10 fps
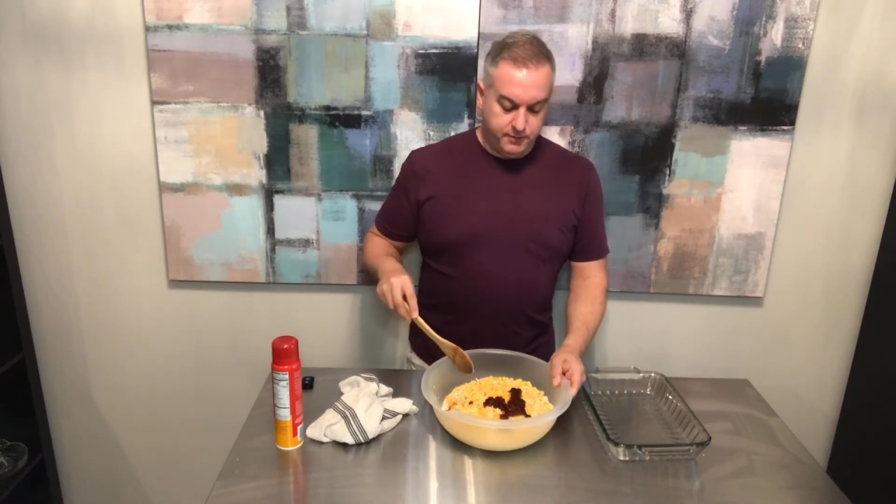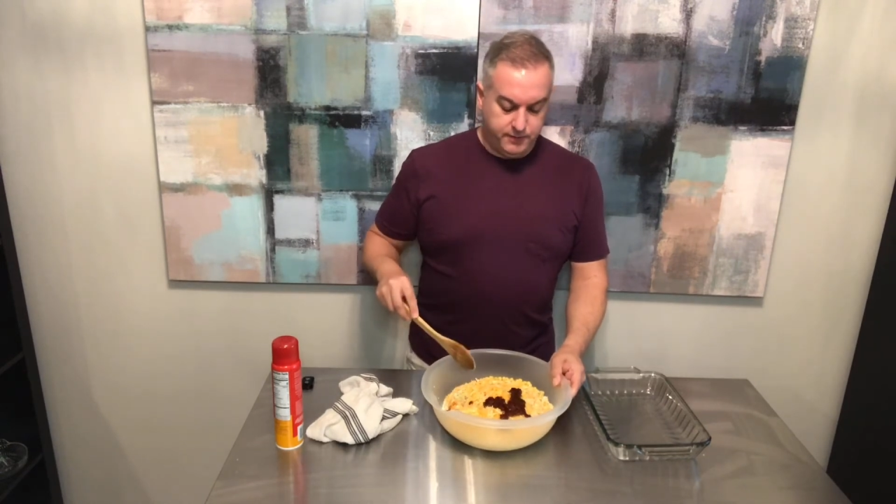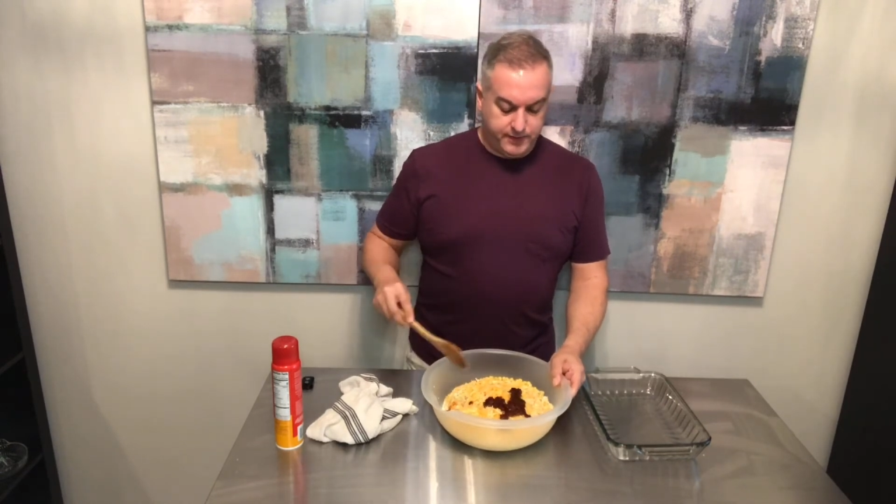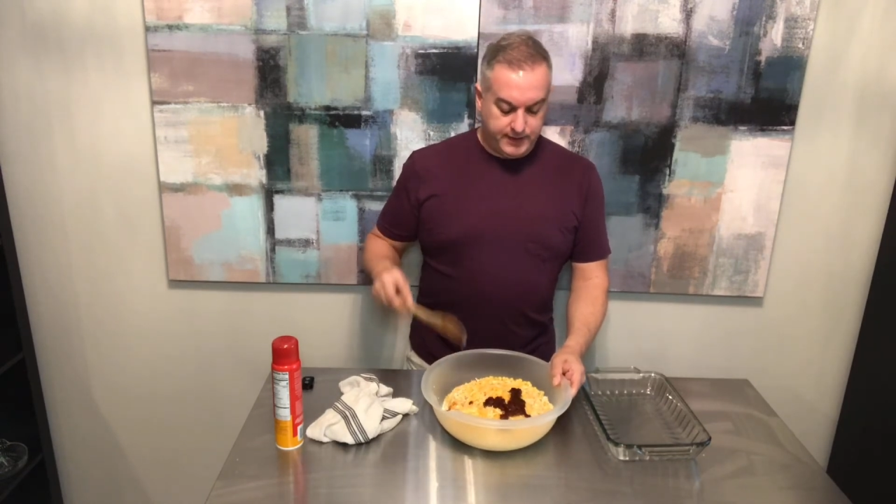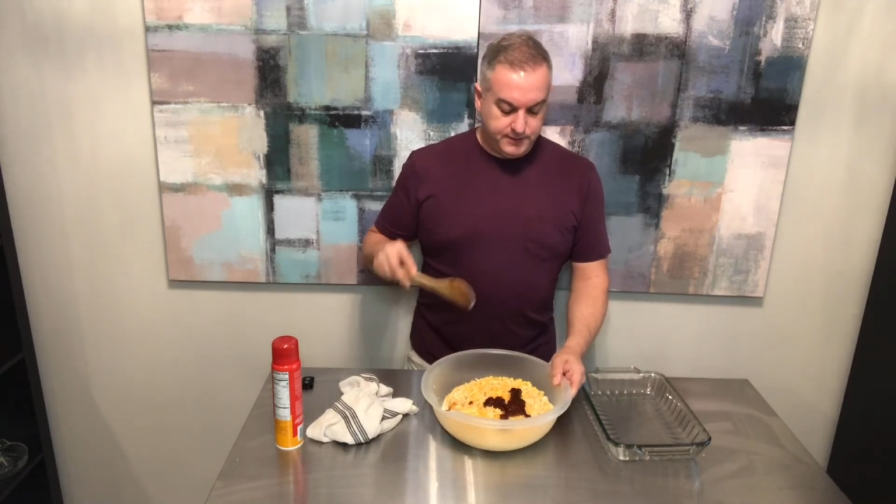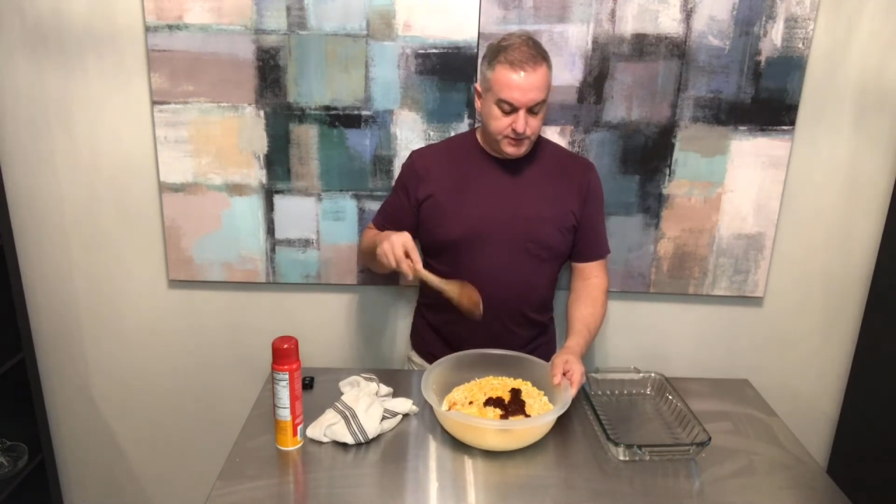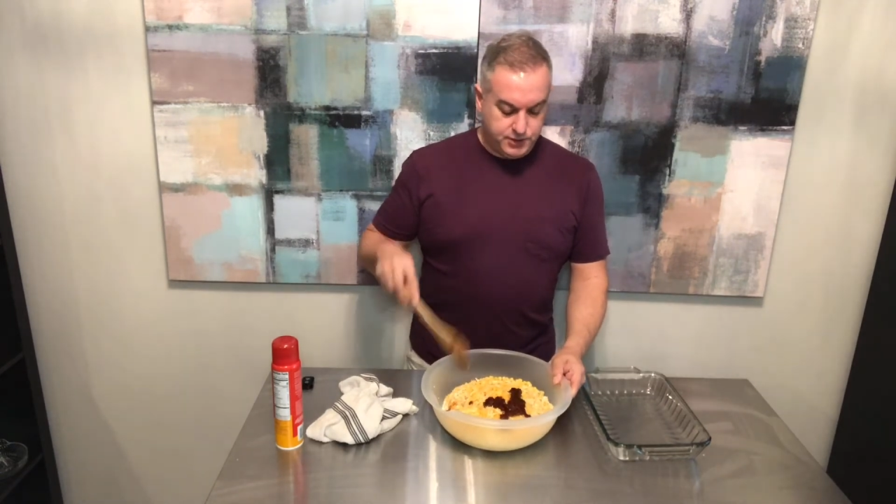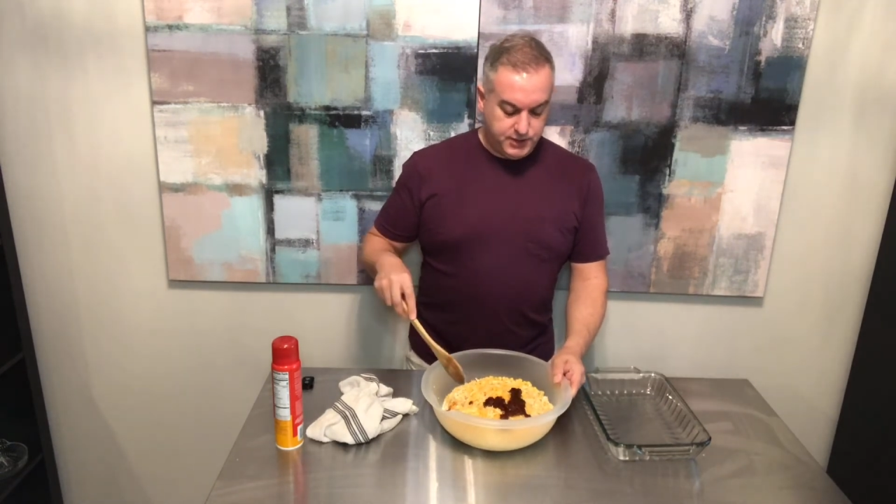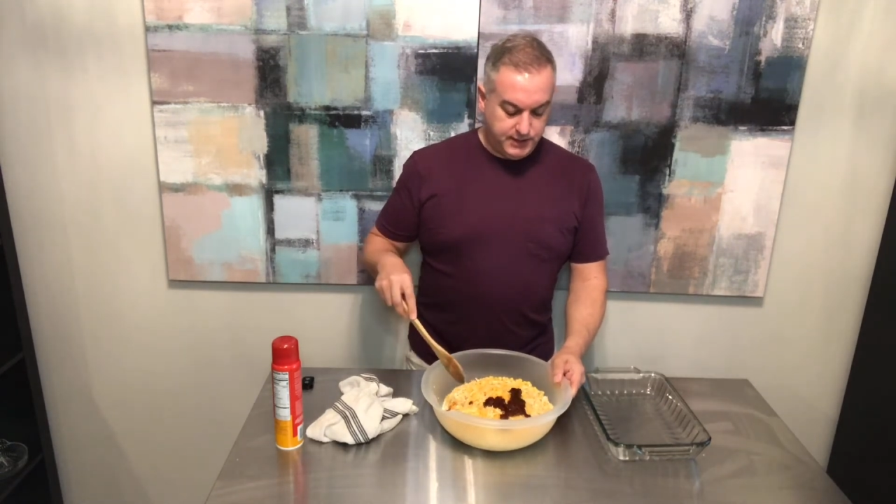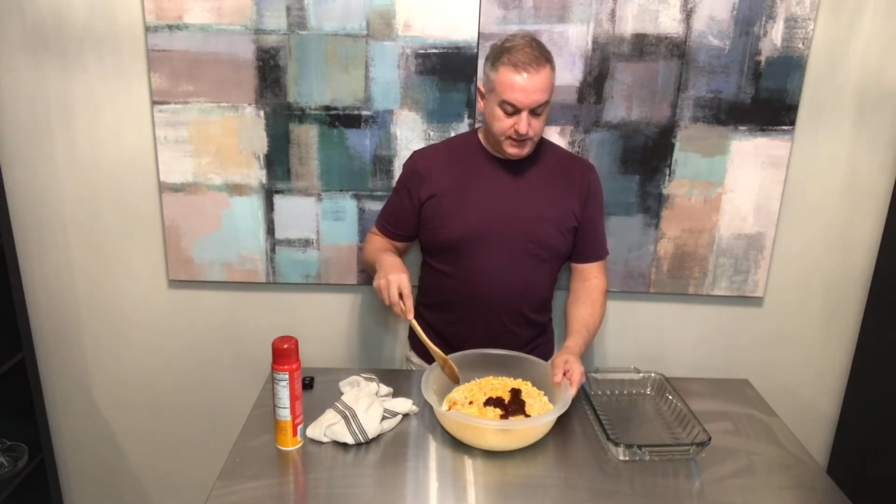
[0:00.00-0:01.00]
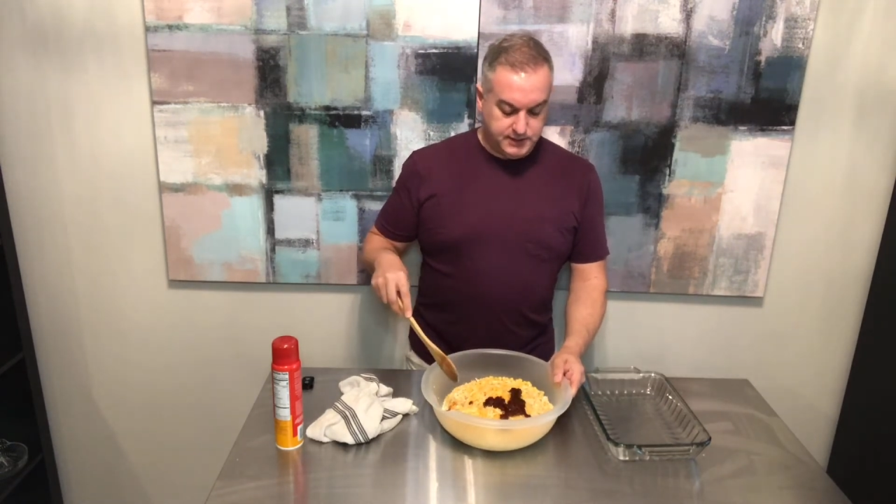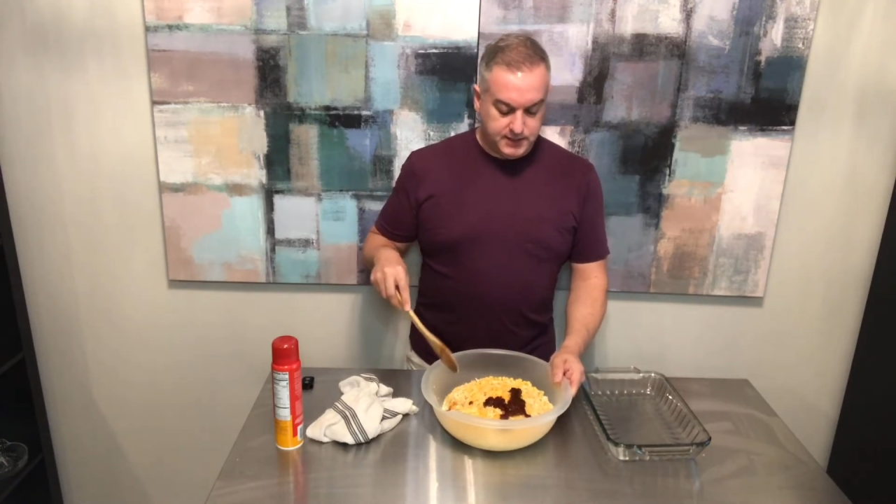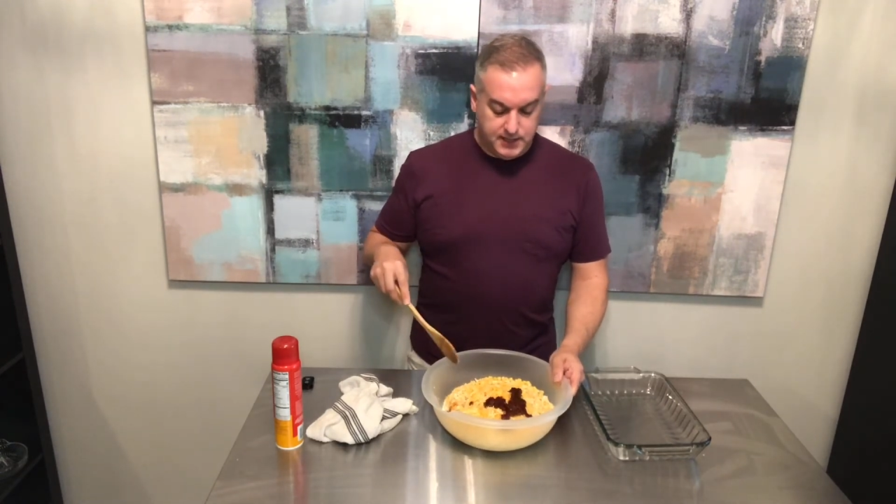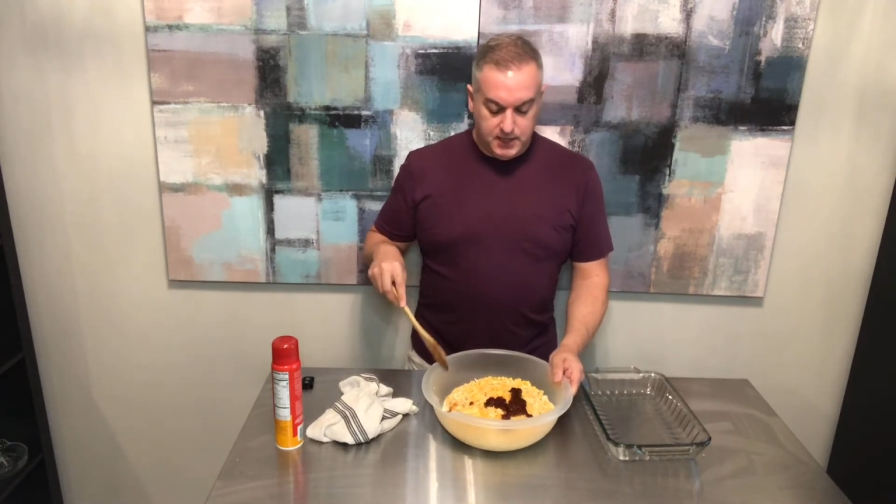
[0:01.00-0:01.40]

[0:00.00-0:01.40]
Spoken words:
we've got the cheese,